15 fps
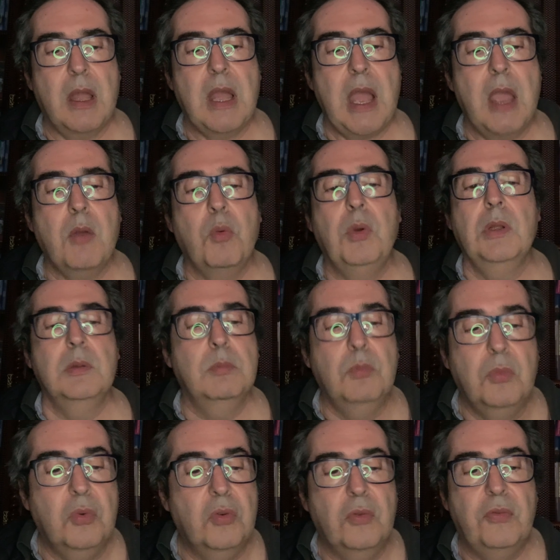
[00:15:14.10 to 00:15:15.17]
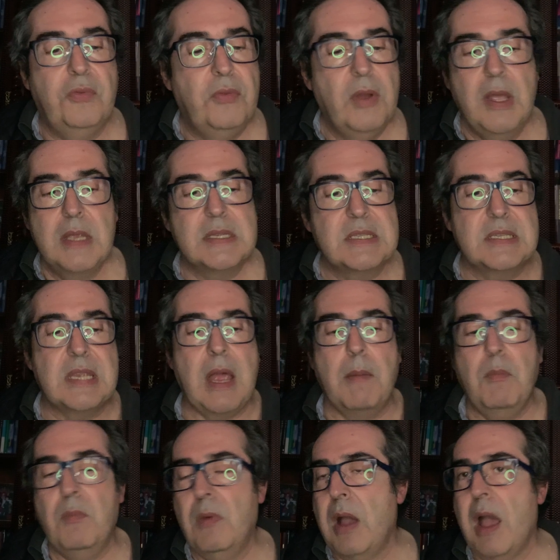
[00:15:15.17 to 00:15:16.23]
I will move
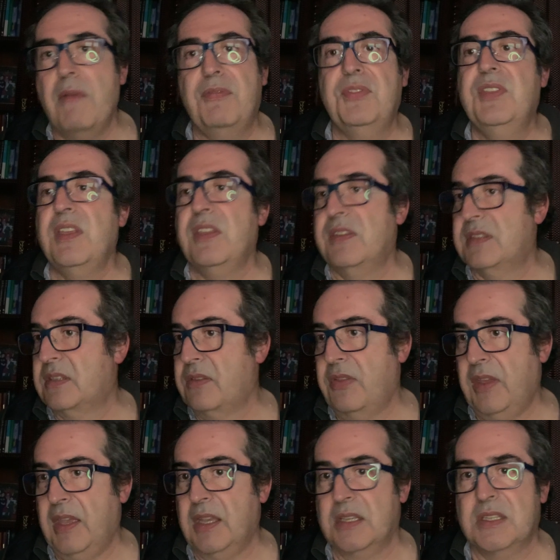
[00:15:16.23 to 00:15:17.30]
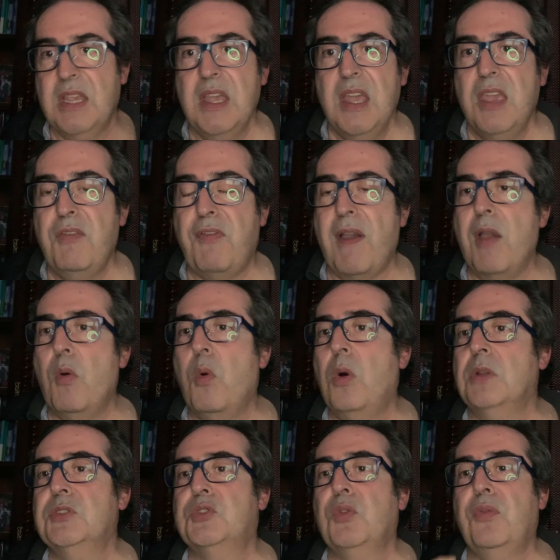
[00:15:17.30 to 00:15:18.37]
some of these things. If I
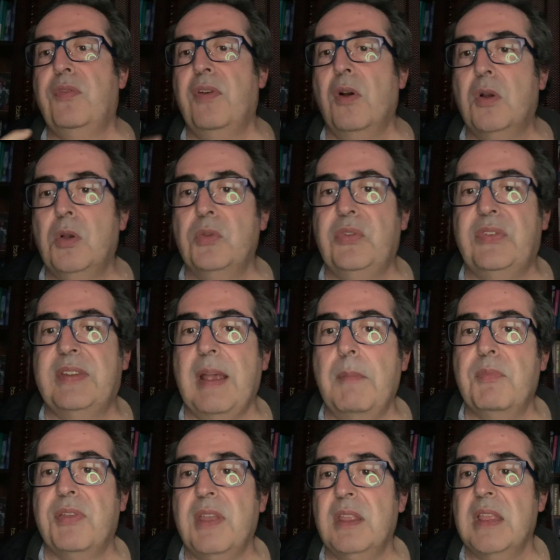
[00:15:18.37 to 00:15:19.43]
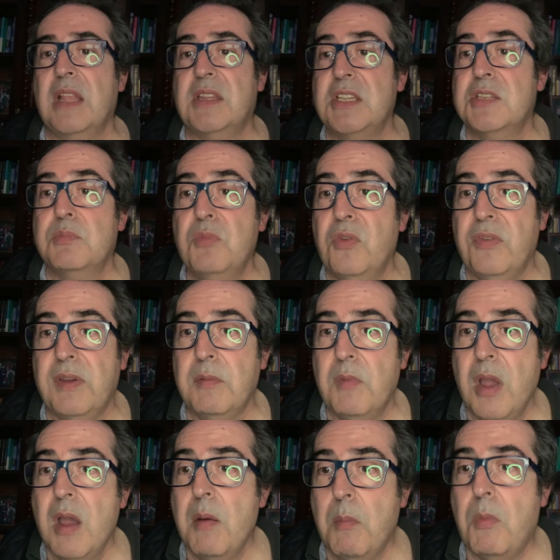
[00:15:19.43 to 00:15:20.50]
want to focus something that is
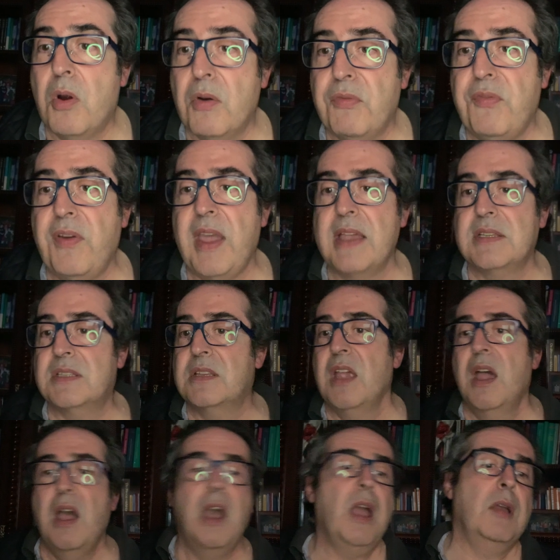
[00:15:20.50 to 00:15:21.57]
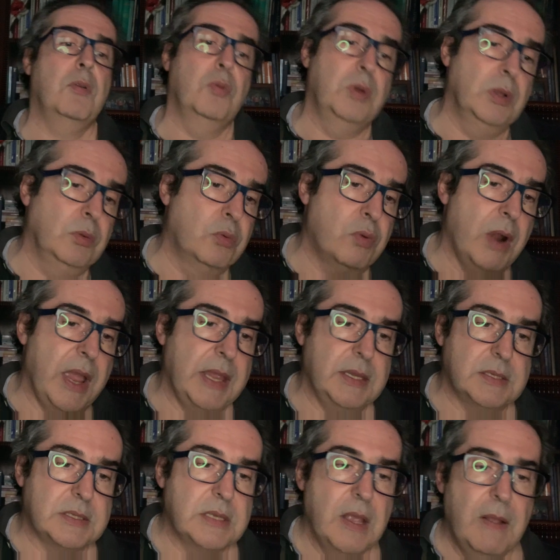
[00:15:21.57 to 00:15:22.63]
moving more fast, I will
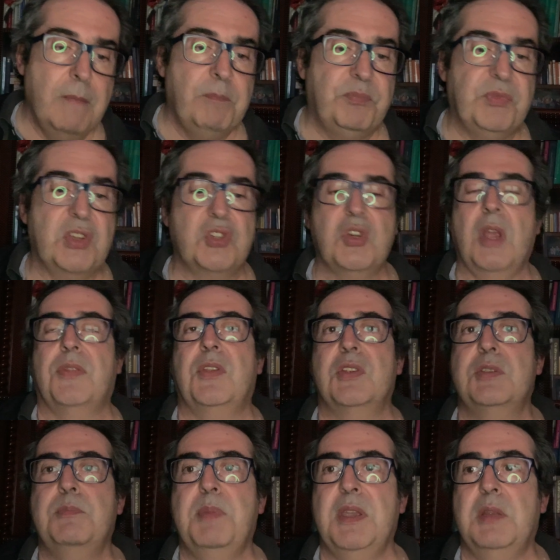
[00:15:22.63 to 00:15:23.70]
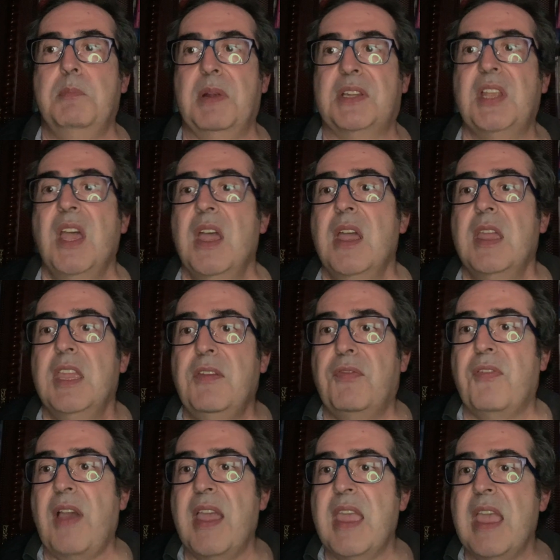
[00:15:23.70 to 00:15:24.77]
raise the shutter speed. But
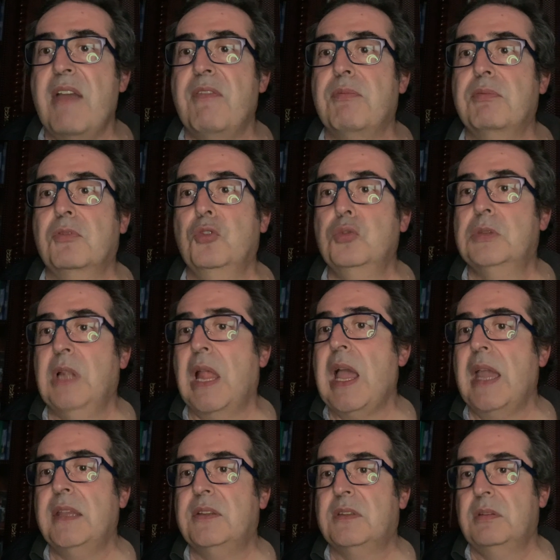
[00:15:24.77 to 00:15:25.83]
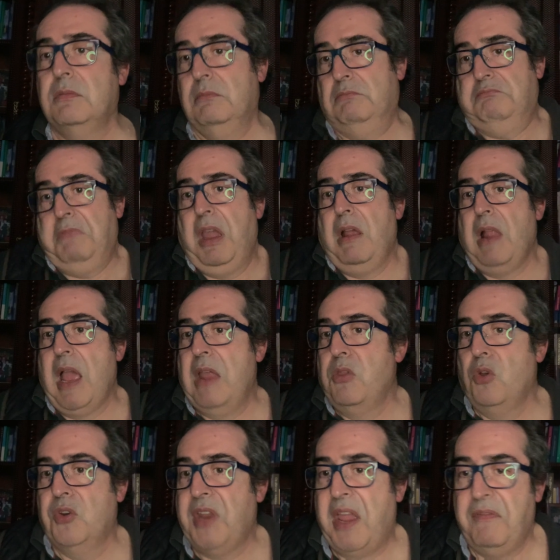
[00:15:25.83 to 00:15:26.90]
if I have good light, well, I
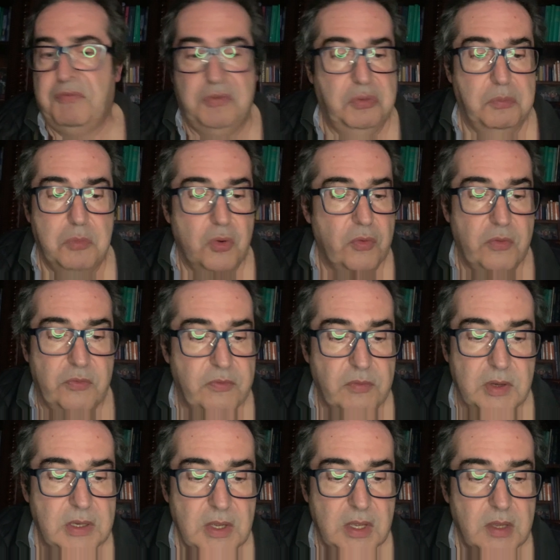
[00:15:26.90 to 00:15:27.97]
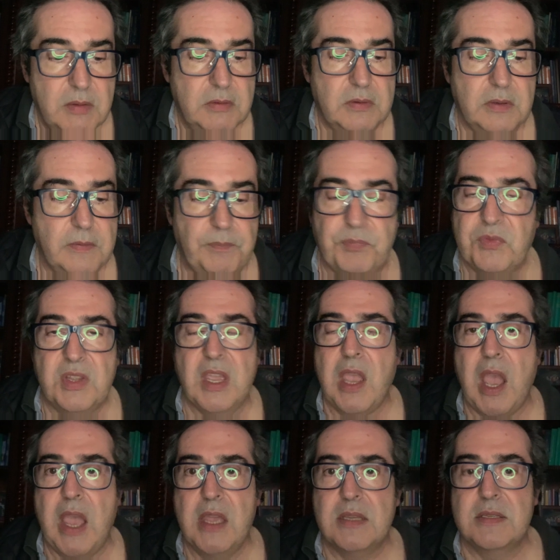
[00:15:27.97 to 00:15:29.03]
don't have to move the
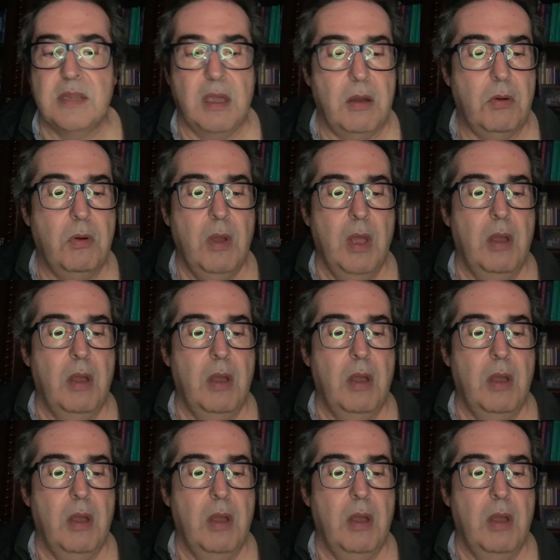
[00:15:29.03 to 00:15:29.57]
ISO,